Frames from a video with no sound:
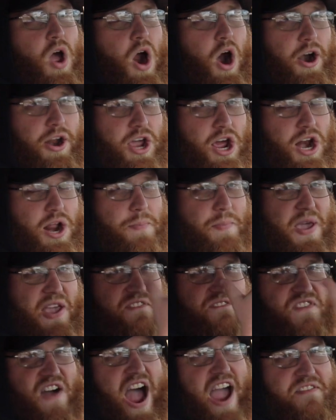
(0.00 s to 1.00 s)
are gonna be
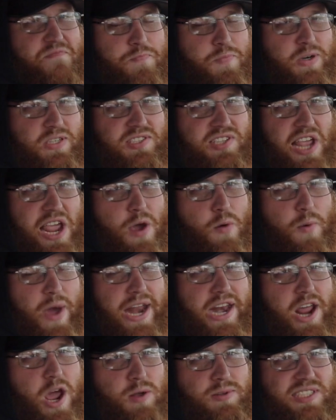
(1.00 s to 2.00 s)
five percent
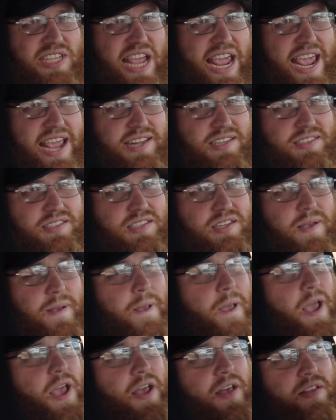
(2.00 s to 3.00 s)
window tint
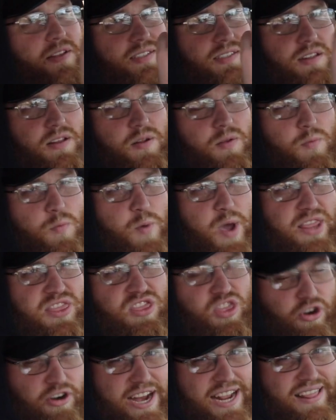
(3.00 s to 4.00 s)
with
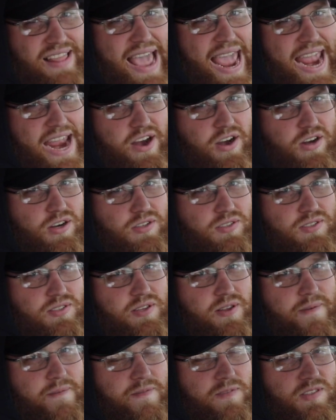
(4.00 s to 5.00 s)
three layers.
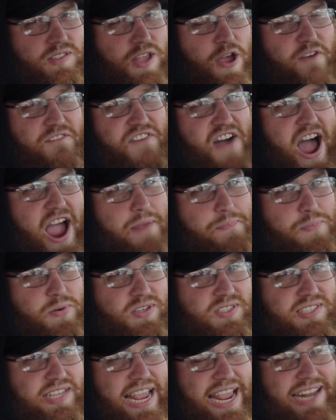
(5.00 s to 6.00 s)
So five
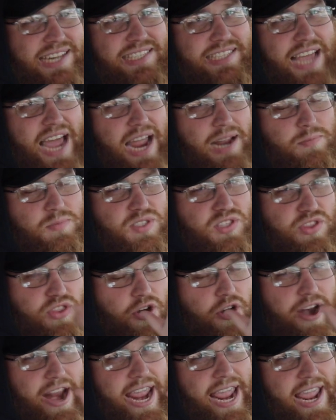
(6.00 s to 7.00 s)
percent times
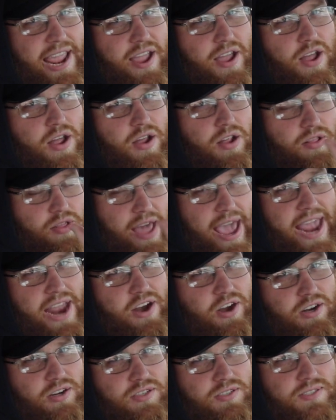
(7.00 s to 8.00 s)
three
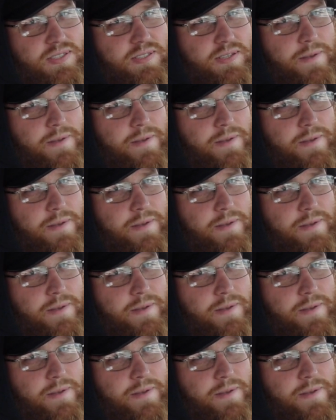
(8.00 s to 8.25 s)
layers.